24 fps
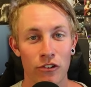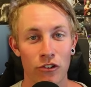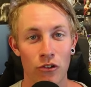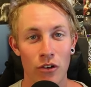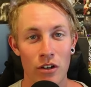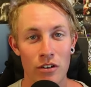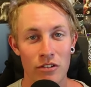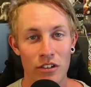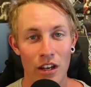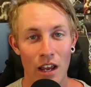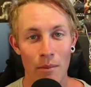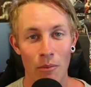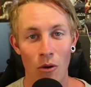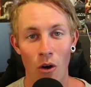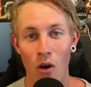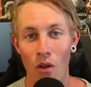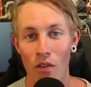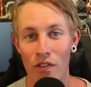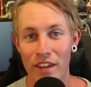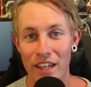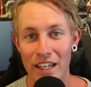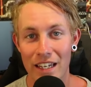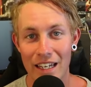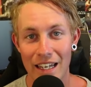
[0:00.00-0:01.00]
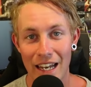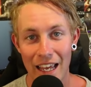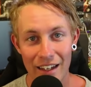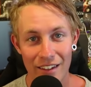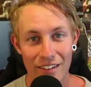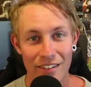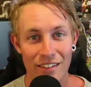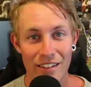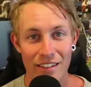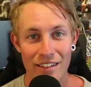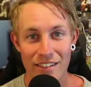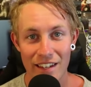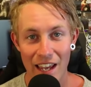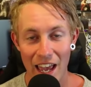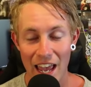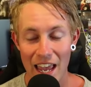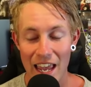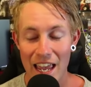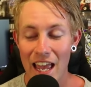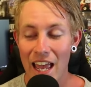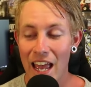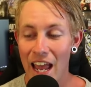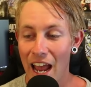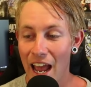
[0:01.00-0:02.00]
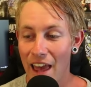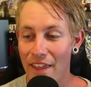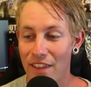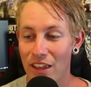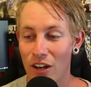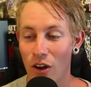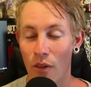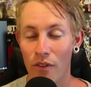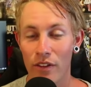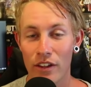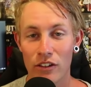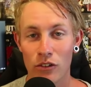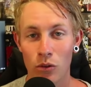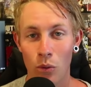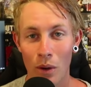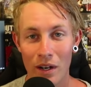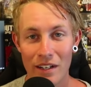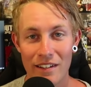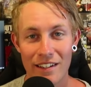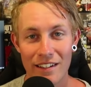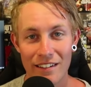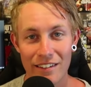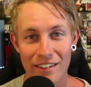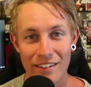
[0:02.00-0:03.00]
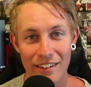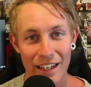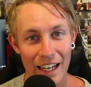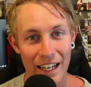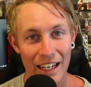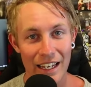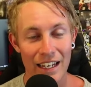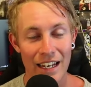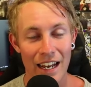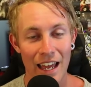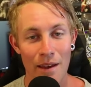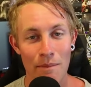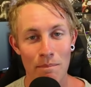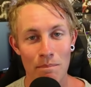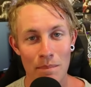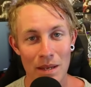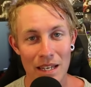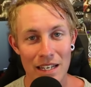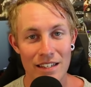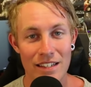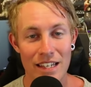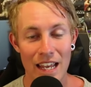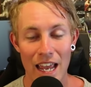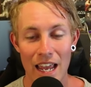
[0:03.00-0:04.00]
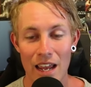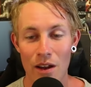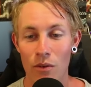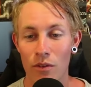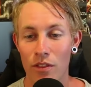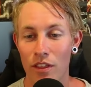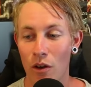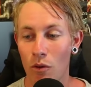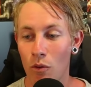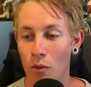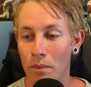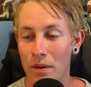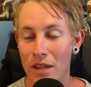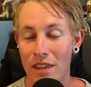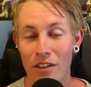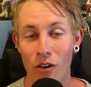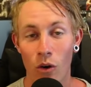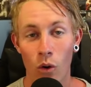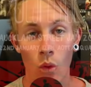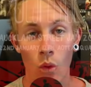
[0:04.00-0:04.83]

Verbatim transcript: Street Jam on the next day. And then on the twenty-second at midday, there will be the